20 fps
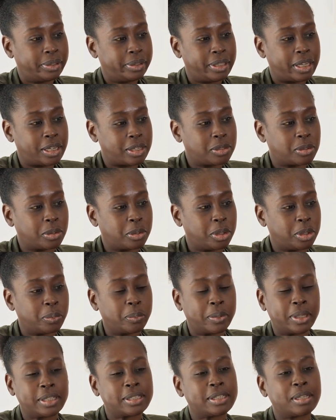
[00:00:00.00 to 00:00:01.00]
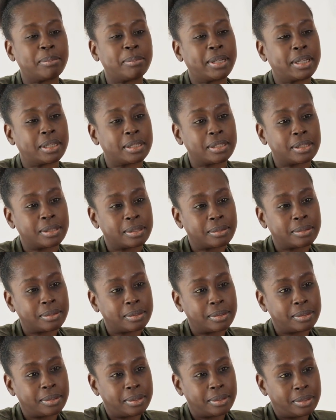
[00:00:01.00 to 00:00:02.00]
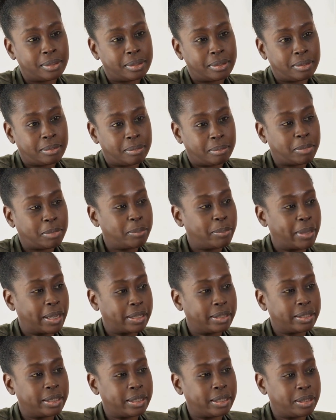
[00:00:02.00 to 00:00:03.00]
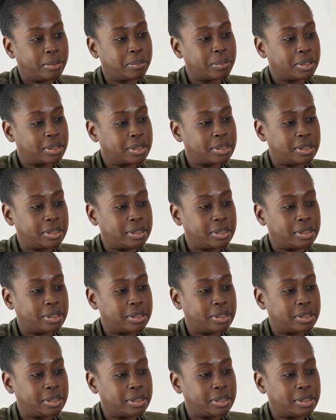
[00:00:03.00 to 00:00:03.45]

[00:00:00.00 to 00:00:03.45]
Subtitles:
that's all you want is the meds. But back then it was,